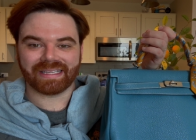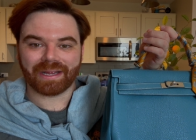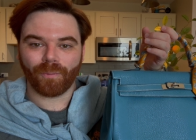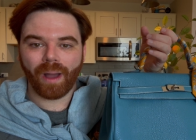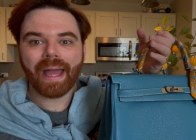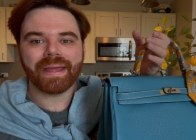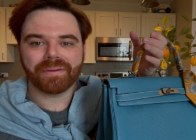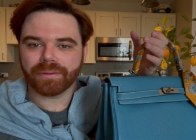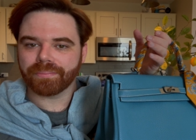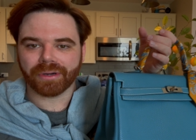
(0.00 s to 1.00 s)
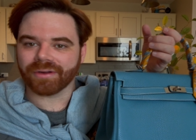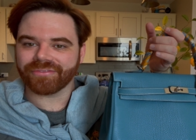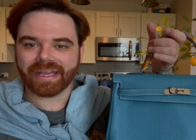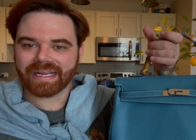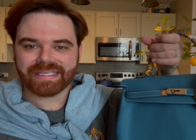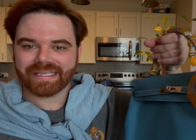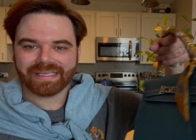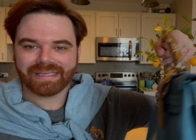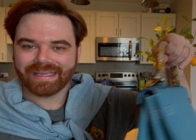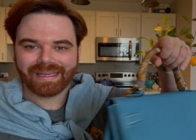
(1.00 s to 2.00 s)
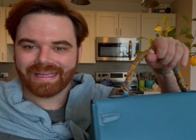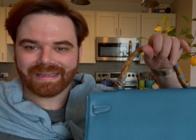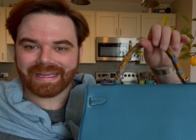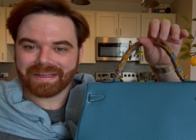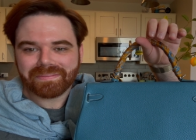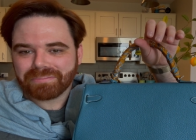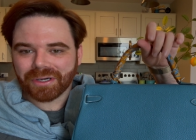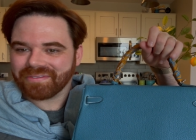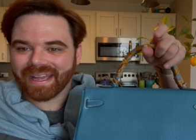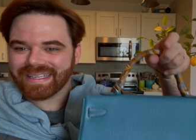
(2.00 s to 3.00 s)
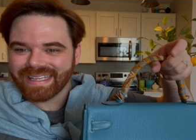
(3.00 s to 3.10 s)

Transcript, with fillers: Like what perfect like perfect.